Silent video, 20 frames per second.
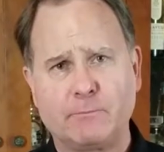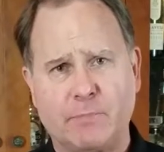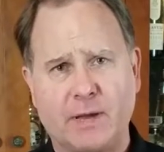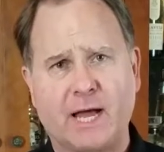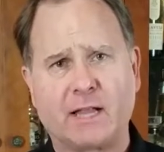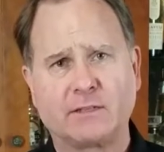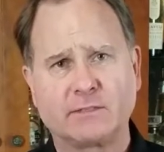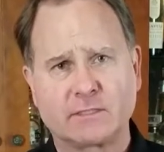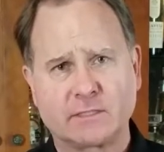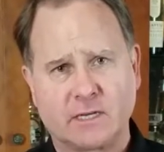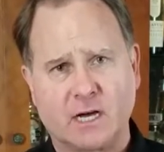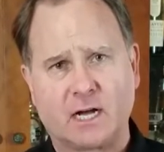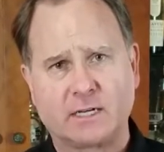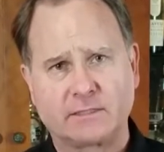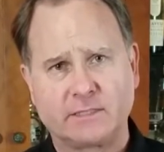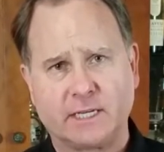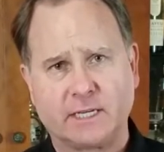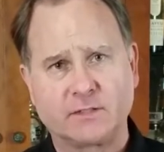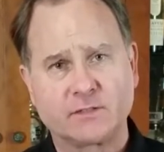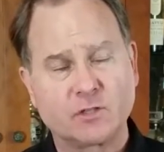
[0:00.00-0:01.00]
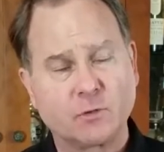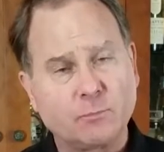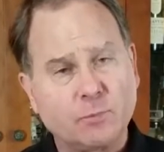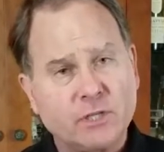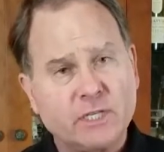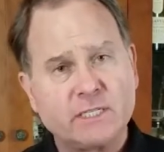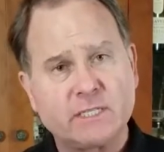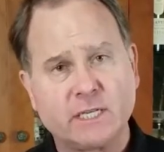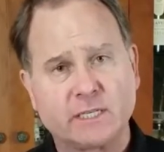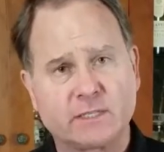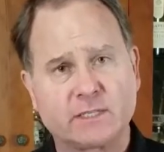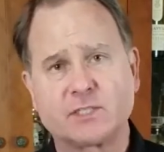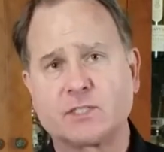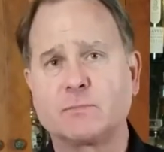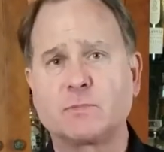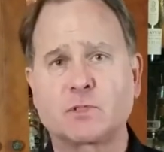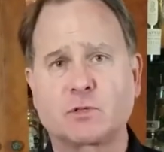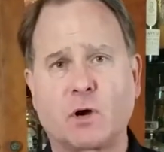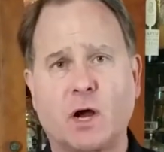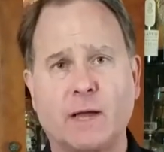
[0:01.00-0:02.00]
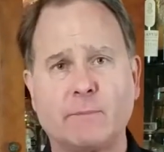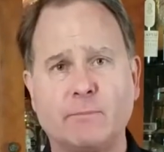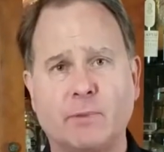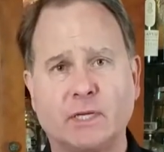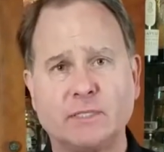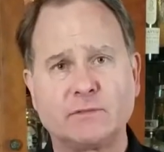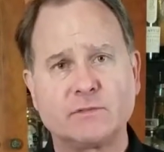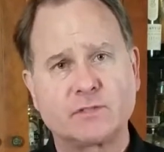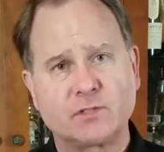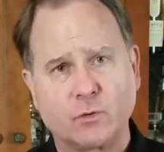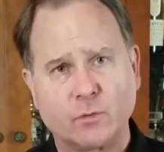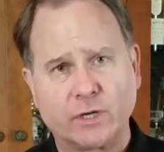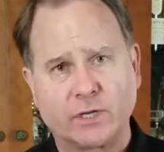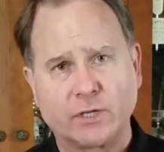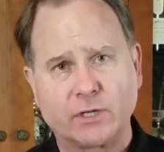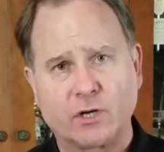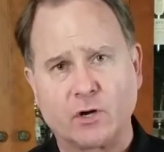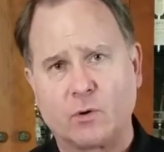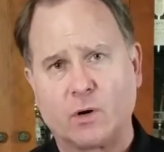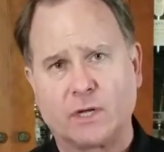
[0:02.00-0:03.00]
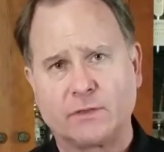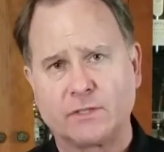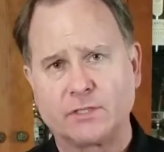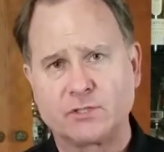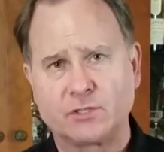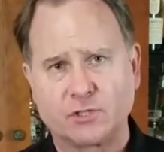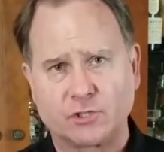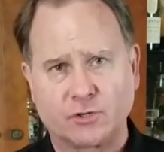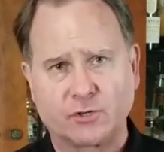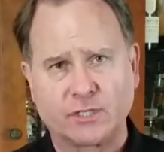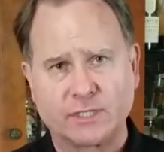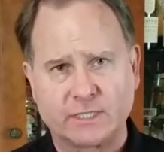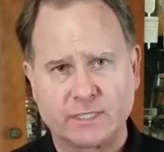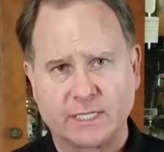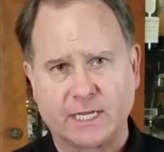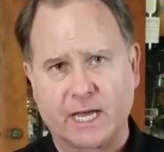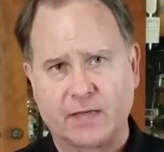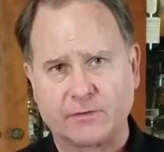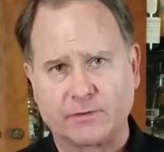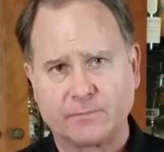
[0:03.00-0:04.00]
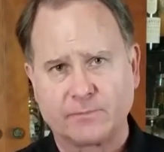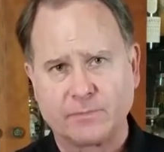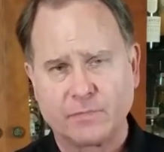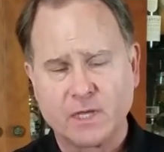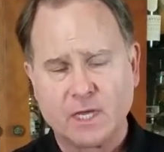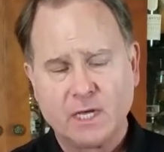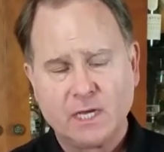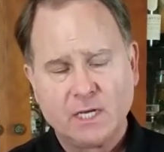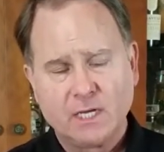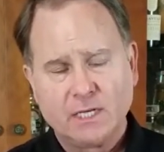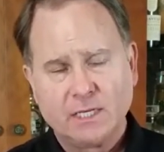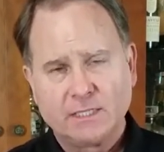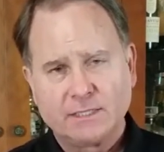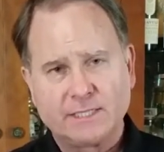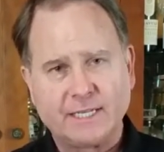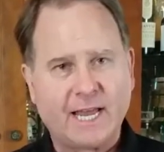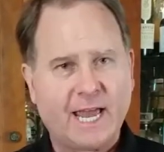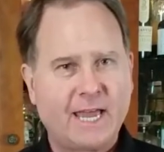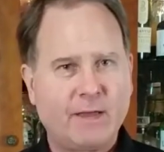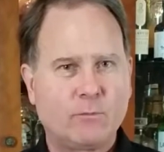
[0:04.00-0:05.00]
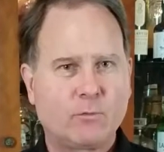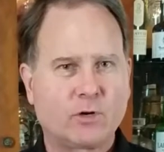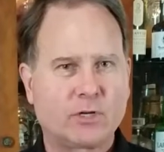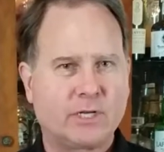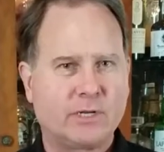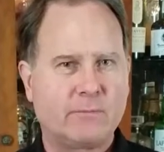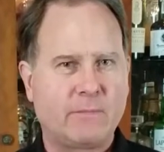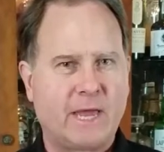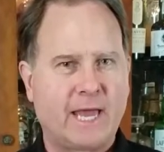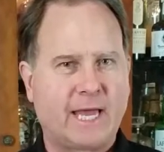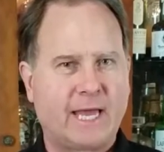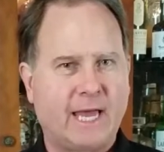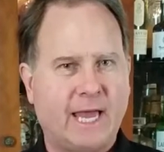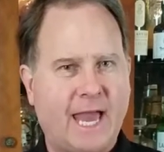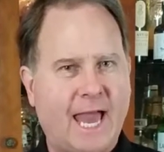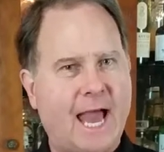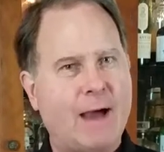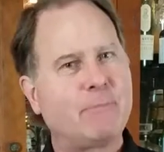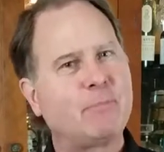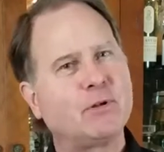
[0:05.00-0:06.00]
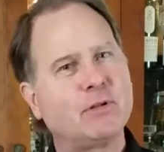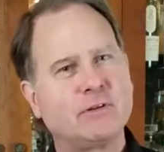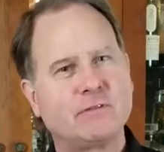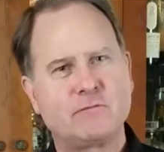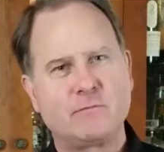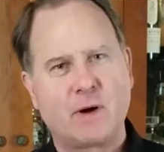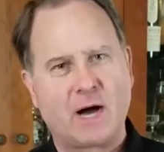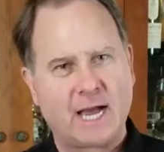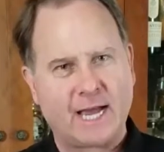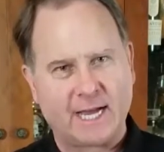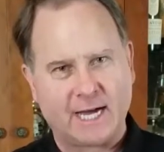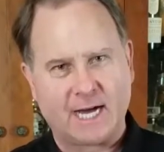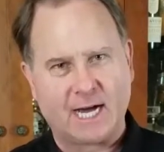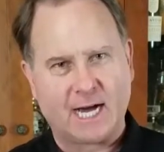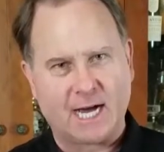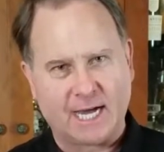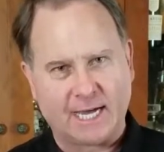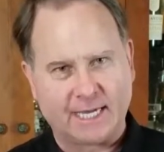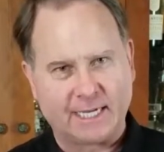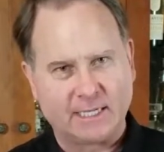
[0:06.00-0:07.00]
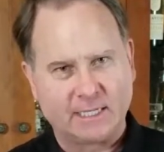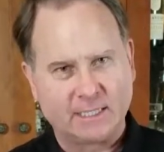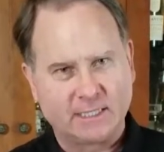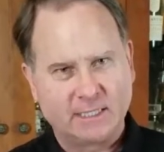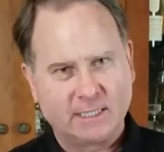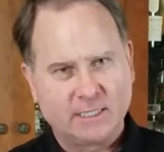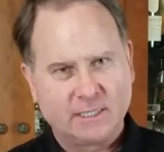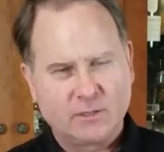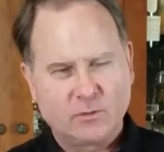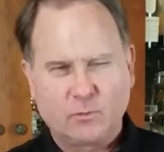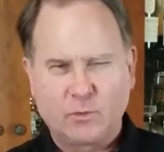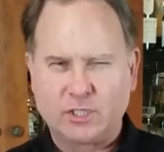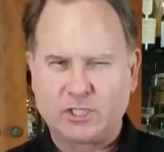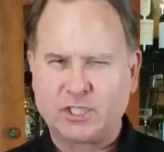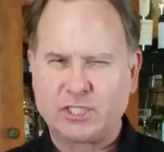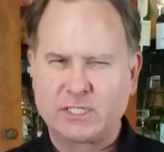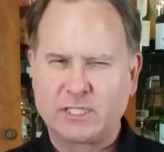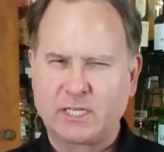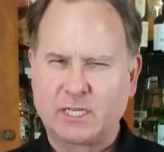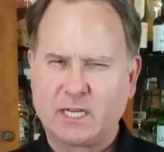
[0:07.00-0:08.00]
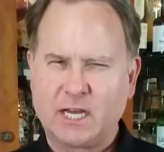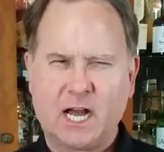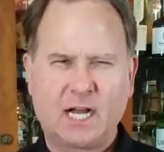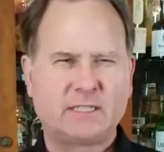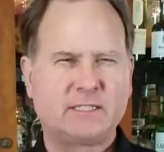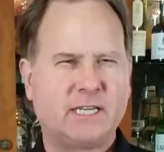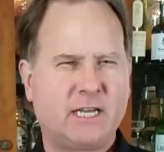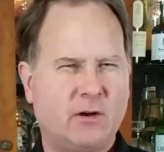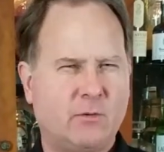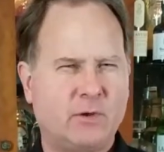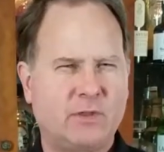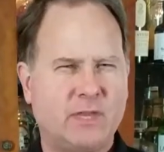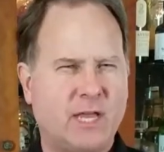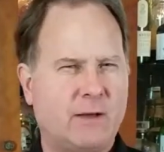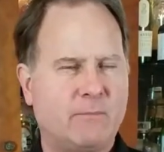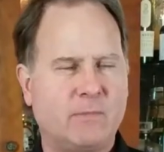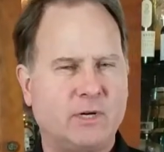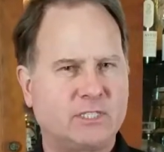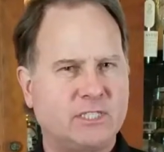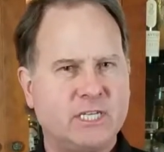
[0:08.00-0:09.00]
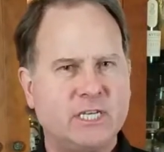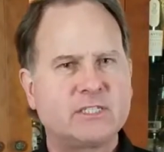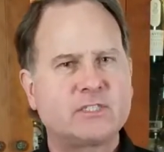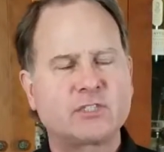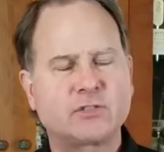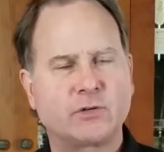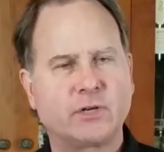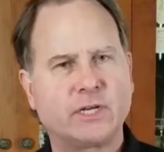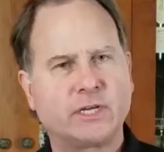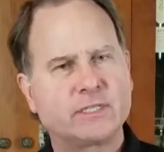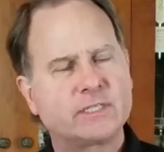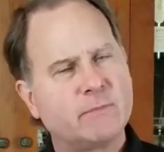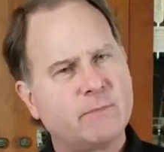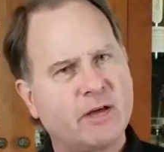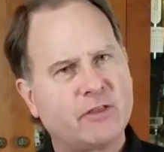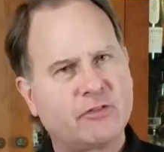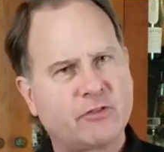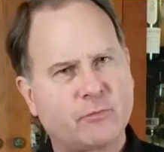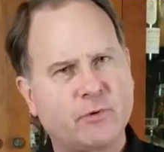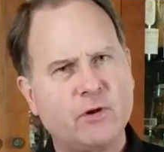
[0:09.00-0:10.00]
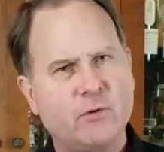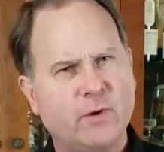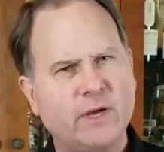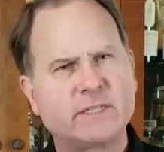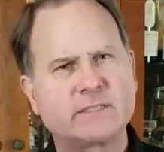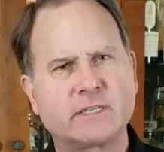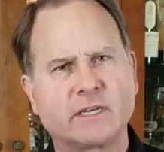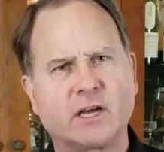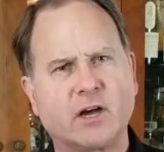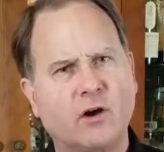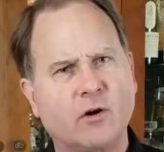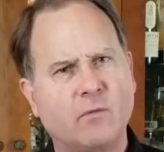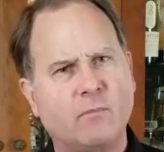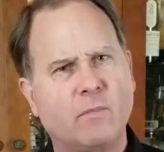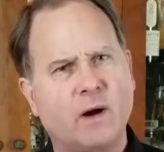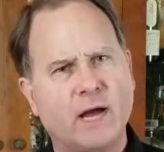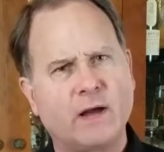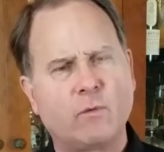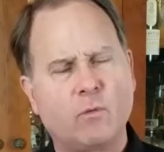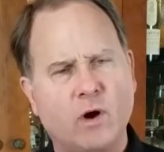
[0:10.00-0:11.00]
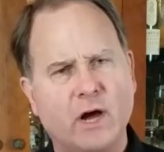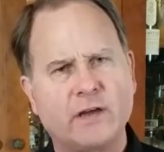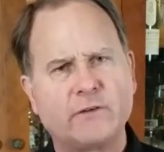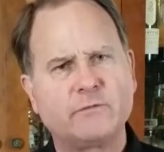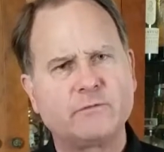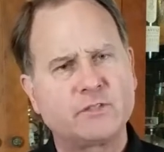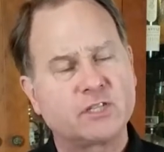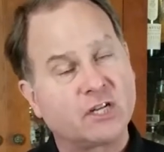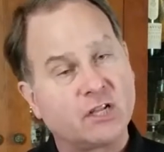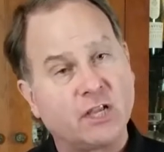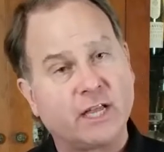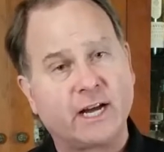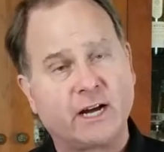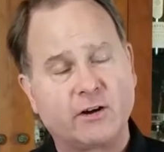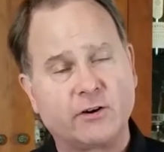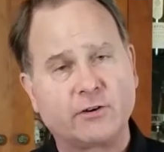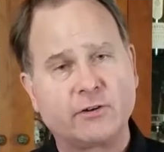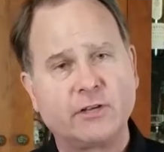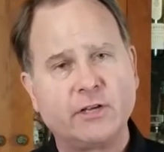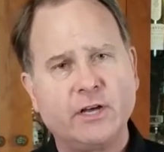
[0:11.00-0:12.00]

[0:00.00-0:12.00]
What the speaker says: balanced cocktail. So please hit the subscribe button so we can go on this journey together. Today, we're going to make Apple of My Eye, which is a cocktail with not much history, because about 3 weeks ago, my wife declared